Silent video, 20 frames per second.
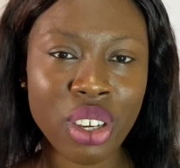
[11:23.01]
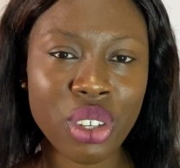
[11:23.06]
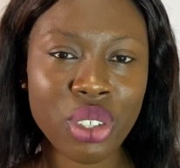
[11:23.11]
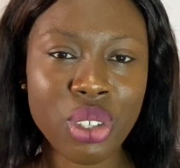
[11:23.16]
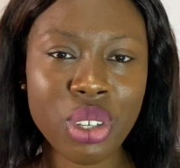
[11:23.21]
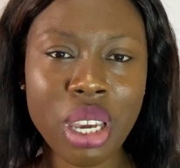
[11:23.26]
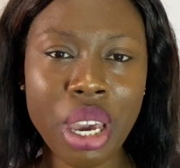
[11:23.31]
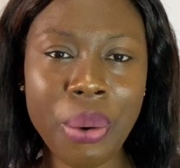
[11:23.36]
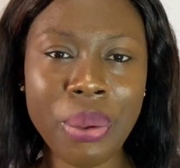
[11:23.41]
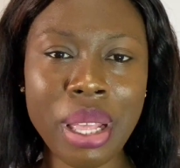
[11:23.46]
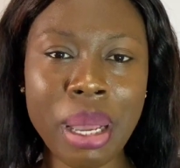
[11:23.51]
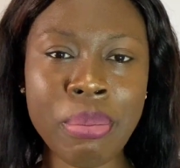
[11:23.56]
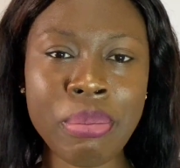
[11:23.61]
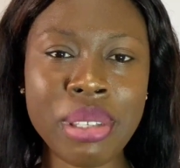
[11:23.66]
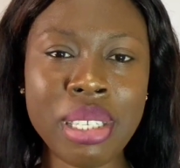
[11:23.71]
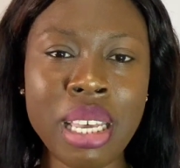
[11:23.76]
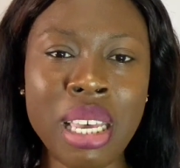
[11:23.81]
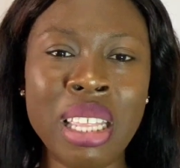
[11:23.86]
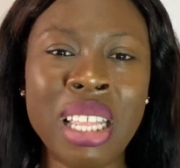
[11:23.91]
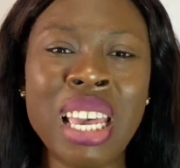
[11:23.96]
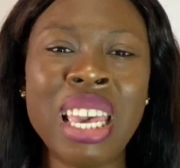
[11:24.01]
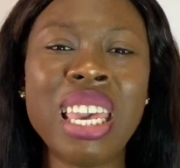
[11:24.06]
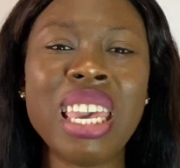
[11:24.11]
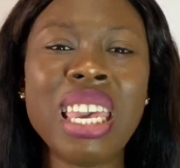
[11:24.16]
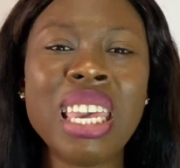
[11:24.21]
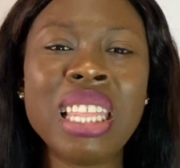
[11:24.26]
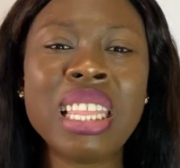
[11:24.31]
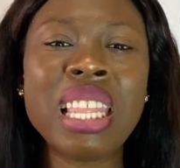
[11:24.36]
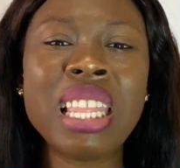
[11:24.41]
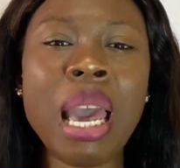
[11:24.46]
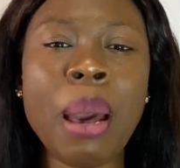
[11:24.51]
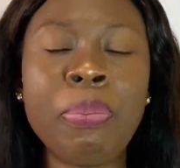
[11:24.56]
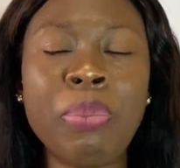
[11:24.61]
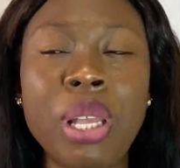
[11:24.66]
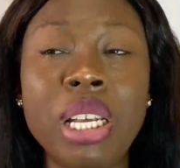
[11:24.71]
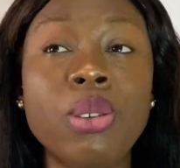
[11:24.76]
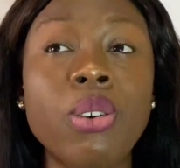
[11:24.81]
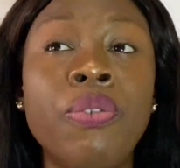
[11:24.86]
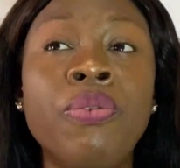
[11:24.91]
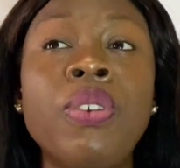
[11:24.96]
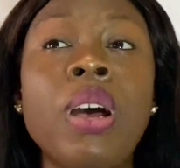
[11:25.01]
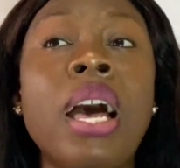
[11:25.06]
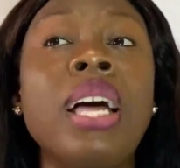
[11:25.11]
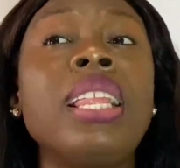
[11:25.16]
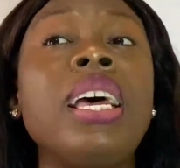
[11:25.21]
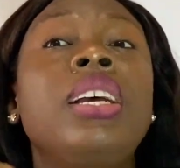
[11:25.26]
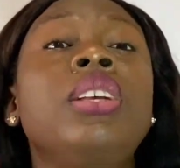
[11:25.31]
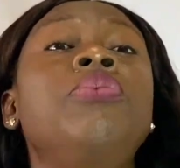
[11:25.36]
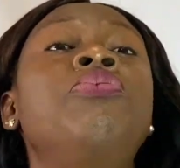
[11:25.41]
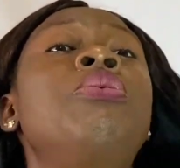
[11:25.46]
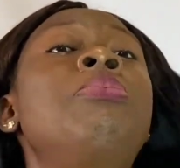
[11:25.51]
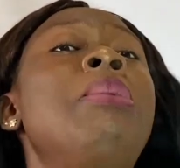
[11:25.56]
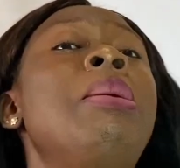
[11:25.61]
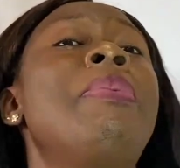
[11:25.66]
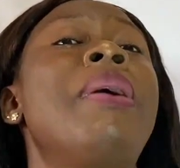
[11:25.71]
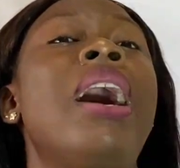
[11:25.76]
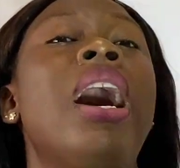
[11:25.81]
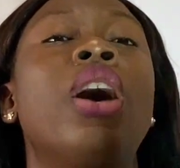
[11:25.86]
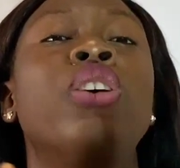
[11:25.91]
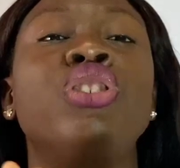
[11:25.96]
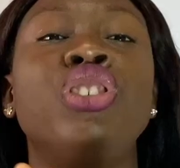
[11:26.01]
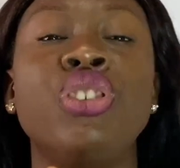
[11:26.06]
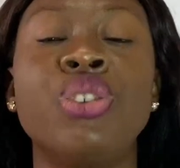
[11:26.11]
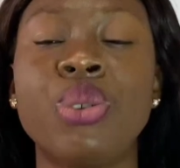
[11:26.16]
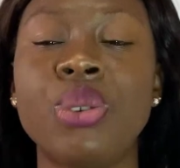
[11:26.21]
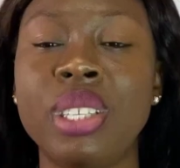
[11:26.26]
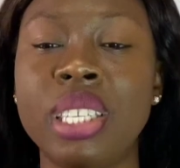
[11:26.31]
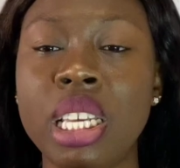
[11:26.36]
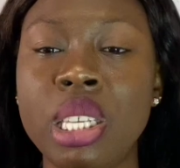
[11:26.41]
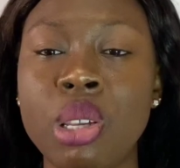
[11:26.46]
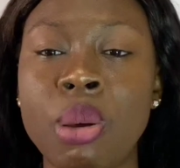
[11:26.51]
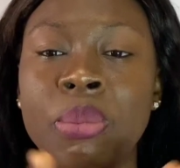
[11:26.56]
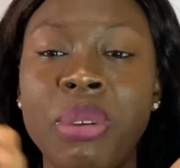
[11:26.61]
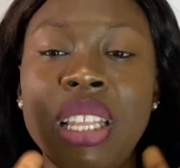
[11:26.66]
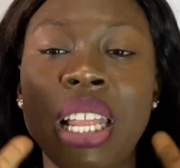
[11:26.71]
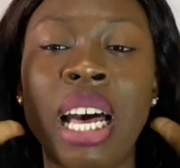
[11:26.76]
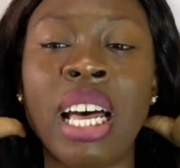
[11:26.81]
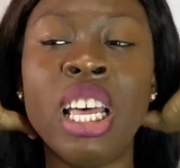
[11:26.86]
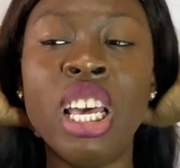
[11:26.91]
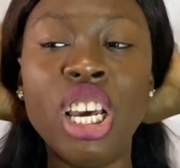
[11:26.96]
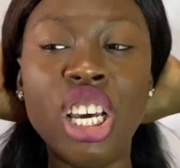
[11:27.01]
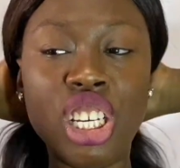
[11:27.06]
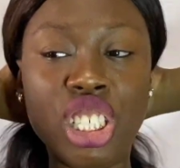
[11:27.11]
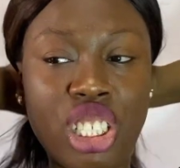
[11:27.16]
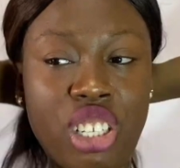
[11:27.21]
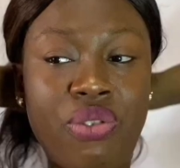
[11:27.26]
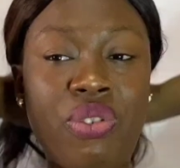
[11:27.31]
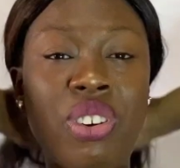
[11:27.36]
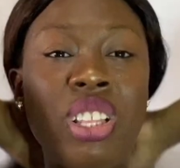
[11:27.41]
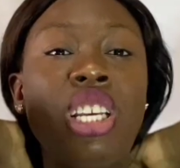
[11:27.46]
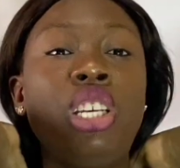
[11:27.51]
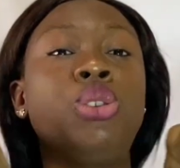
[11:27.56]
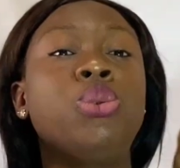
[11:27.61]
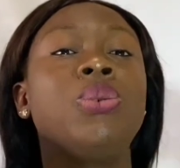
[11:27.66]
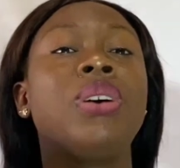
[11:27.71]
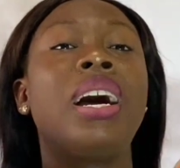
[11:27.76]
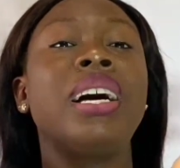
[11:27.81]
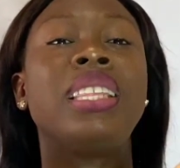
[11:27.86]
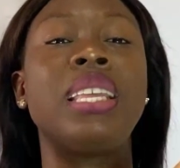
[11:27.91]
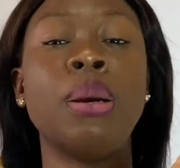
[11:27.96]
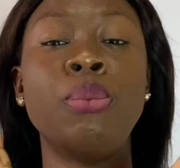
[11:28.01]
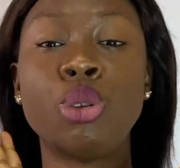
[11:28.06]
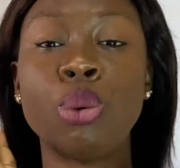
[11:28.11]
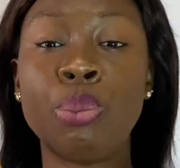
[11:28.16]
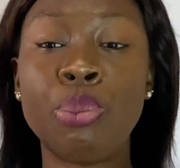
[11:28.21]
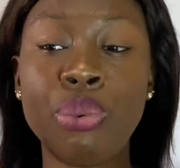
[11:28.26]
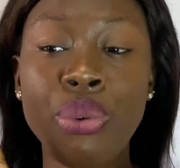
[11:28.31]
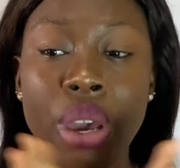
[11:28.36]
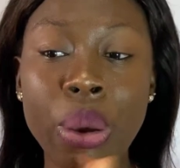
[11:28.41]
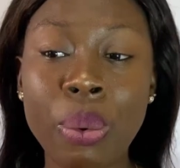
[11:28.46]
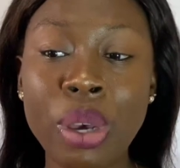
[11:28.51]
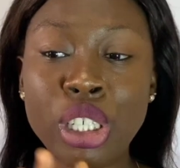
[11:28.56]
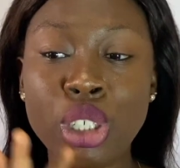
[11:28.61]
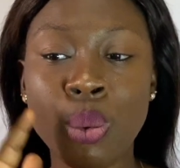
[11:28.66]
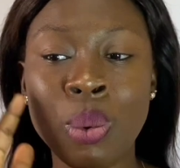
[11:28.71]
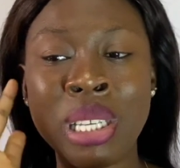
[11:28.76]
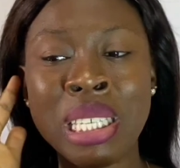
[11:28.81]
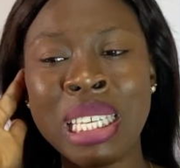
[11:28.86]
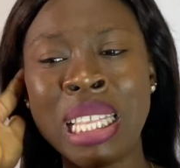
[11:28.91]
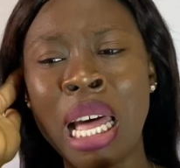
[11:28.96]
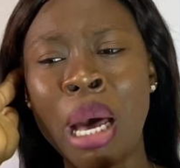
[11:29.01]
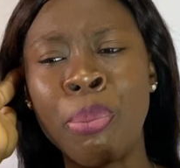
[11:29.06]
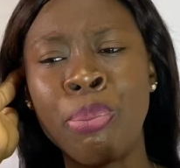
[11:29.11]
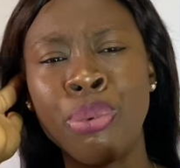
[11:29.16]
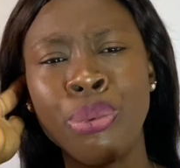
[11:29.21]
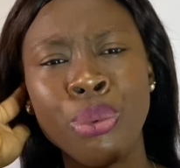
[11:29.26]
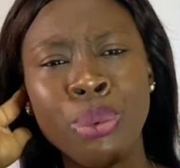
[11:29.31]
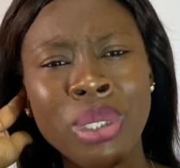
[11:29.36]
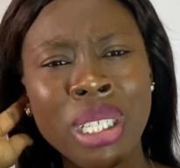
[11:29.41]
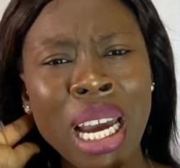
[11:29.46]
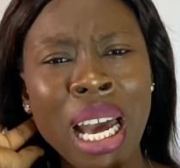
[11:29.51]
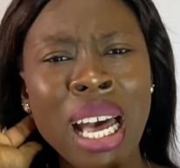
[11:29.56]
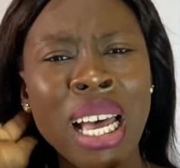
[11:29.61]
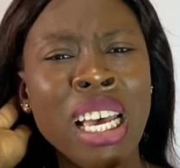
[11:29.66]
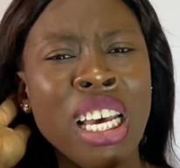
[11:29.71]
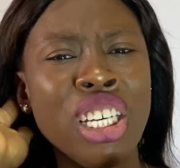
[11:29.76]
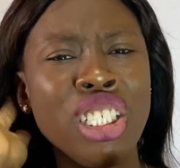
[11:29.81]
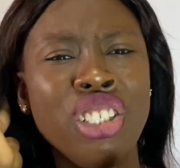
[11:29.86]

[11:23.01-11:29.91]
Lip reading: Do you get what I'm saying? In their place of, and I remember how she used to say something, that she really took her time to pray when she was in Abuja.